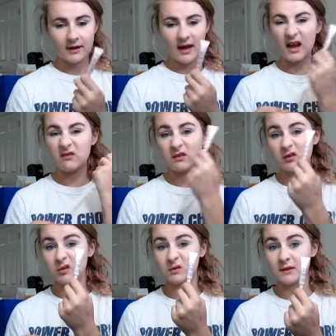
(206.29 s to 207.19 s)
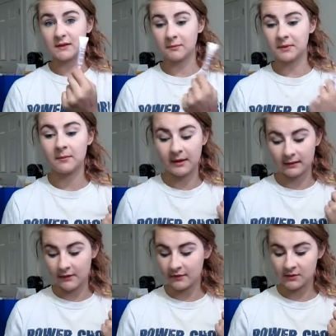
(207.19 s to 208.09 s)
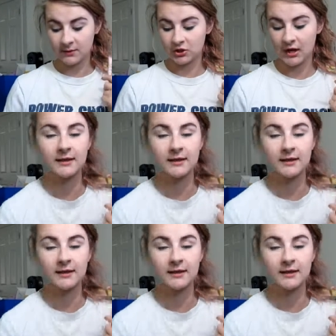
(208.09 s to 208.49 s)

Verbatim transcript: I haven't even used this up yet, but I love it so much.